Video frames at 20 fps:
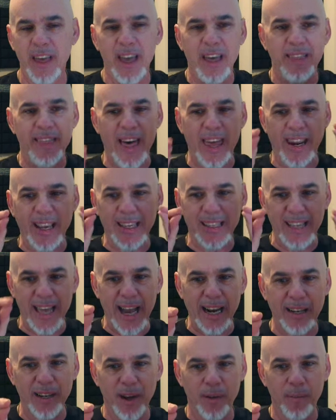That
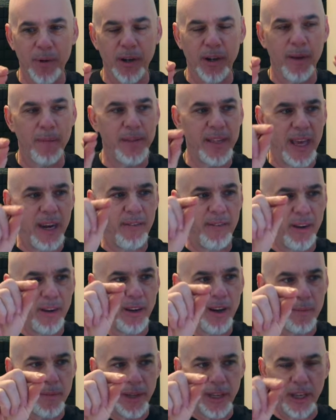exact number comes out of
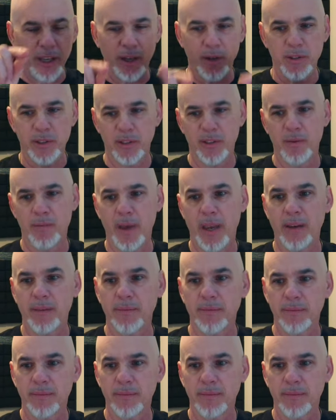incoming and goes into main.